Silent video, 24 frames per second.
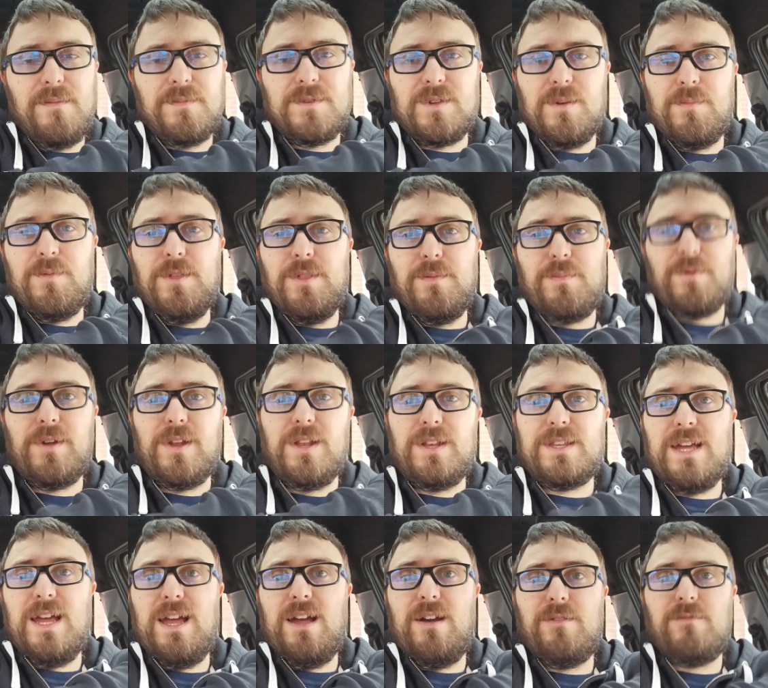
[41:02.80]
I put the bonnet
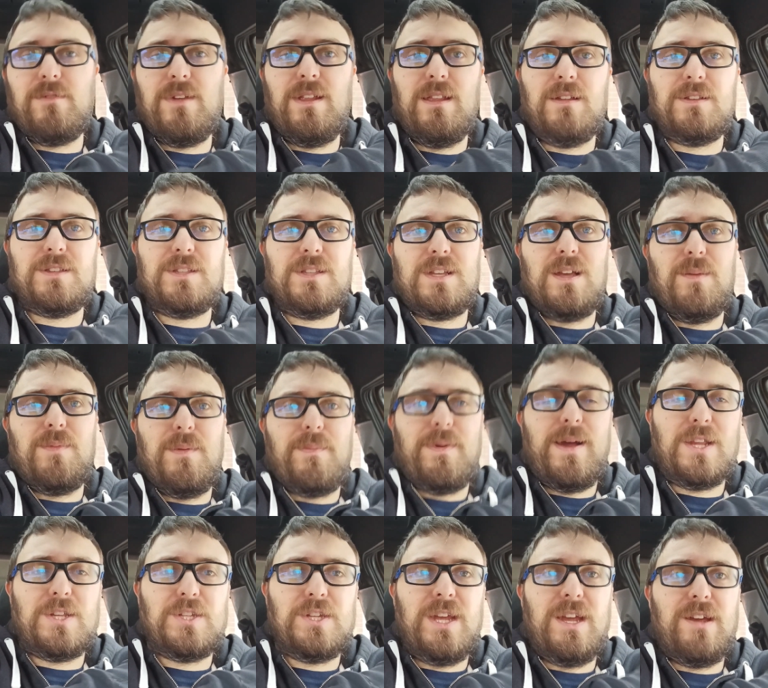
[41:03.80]
down, realised a couple of
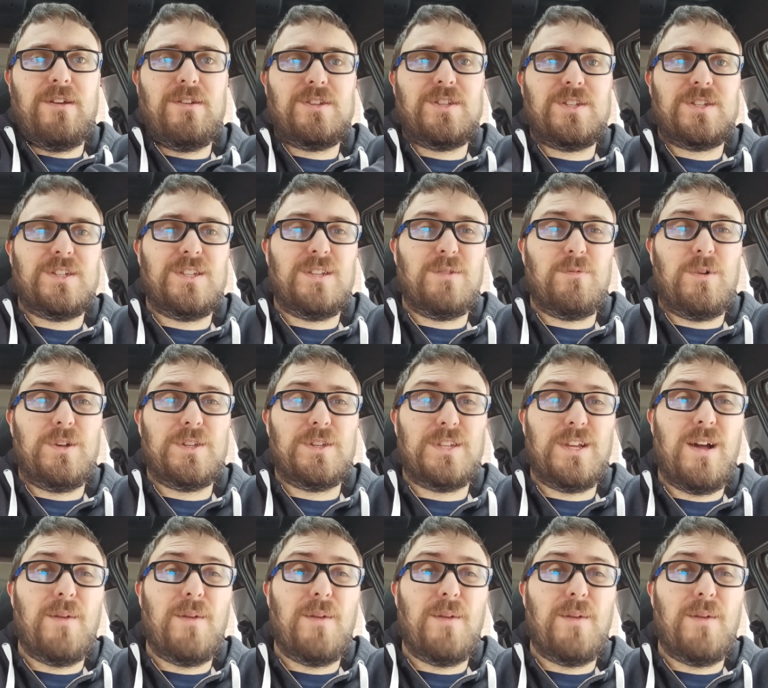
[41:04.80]
patchy areas just because it was up,